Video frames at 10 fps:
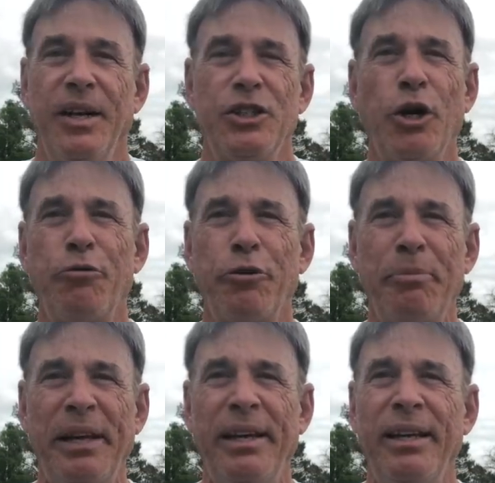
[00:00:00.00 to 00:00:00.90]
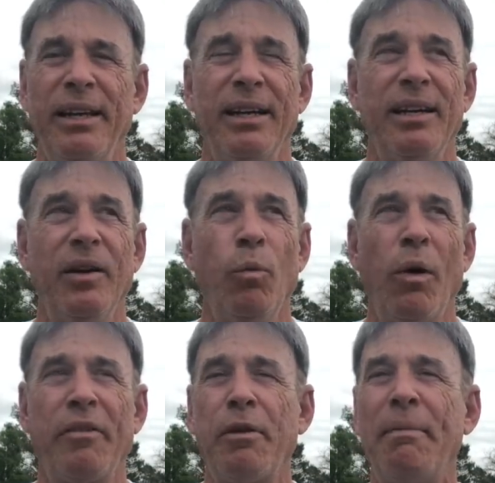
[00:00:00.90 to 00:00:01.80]
So for me,
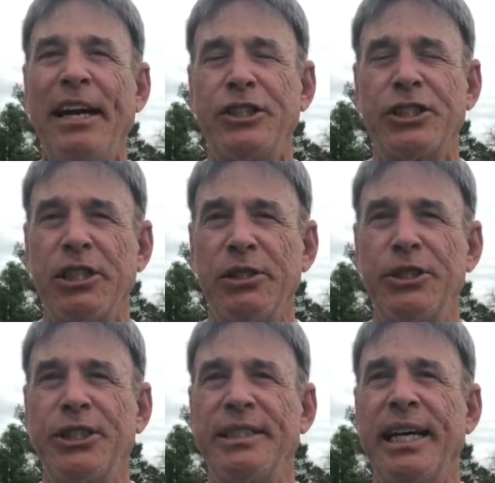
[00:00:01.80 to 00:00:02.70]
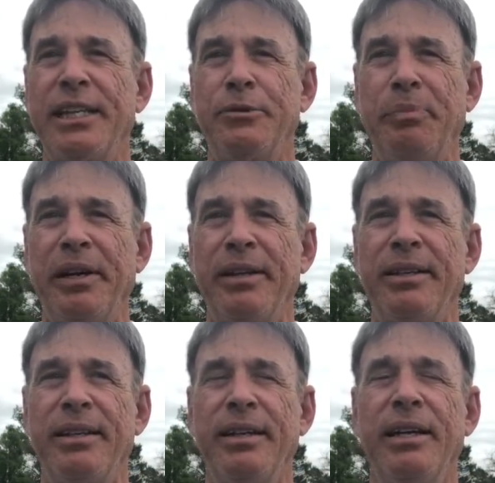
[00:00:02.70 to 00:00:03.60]
one of the major solutions has been